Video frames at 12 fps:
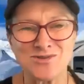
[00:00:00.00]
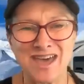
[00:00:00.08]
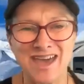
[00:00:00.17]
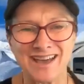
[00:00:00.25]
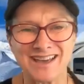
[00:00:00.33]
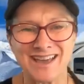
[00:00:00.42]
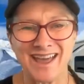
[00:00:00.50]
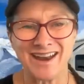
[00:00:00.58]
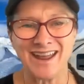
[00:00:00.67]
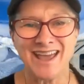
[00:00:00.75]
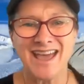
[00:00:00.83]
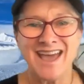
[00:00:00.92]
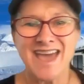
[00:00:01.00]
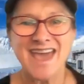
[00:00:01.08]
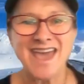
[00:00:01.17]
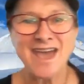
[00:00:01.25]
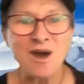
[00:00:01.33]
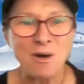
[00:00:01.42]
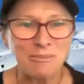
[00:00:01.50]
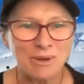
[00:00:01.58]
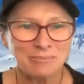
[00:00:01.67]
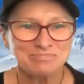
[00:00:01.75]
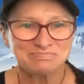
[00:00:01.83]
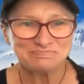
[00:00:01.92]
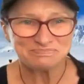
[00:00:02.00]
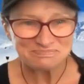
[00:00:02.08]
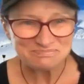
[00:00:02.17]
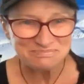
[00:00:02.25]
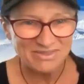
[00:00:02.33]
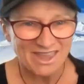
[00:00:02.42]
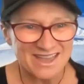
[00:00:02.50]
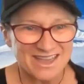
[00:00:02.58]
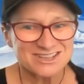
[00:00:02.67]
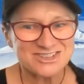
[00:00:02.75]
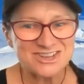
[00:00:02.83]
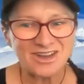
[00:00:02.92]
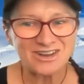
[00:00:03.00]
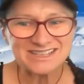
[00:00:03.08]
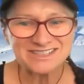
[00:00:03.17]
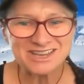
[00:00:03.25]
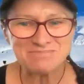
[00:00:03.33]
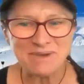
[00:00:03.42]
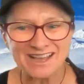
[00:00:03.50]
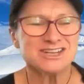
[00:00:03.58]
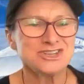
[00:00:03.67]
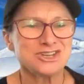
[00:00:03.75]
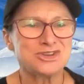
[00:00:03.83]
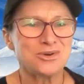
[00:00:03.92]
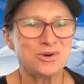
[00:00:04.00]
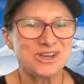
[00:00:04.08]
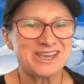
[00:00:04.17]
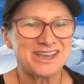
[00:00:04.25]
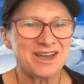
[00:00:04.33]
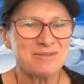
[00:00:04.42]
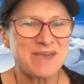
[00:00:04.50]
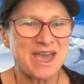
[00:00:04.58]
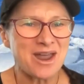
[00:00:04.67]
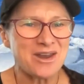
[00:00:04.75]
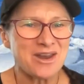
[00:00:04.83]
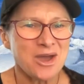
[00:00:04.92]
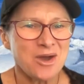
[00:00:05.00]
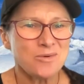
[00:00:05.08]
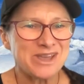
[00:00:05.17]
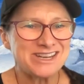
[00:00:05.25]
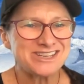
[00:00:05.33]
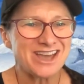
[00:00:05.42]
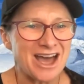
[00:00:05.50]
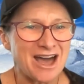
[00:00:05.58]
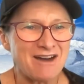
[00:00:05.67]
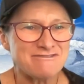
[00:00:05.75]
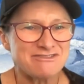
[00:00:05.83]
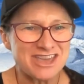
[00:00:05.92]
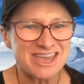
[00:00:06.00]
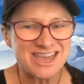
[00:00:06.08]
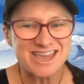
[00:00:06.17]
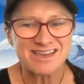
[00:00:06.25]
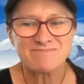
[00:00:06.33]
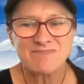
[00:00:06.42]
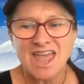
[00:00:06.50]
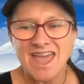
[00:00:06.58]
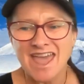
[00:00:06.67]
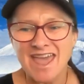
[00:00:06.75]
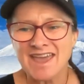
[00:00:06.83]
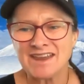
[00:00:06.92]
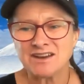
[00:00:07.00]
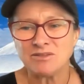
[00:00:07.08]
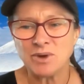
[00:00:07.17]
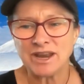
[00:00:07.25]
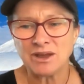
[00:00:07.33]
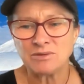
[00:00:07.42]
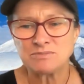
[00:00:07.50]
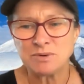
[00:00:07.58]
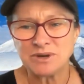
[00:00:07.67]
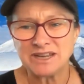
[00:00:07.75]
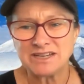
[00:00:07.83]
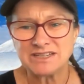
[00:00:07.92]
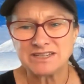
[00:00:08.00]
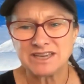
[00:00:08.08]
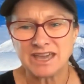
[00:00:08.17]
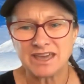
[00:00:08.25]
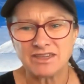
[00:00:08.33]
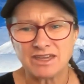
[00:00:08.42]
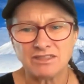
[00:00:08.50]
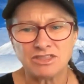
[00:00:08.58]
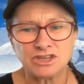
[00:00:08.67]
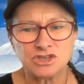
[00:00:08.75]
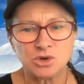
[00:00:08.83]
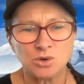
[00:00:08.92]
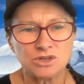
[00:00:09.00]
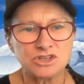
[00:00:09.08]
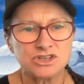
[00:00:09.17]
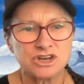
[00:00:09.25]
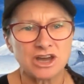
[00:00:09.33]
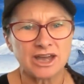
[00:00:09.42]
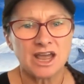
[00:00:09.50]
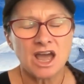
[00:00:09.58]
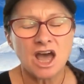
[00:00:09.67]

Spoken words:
that can help. So let's get back to talking about winter RVing. And when I was putting together the talk tonight,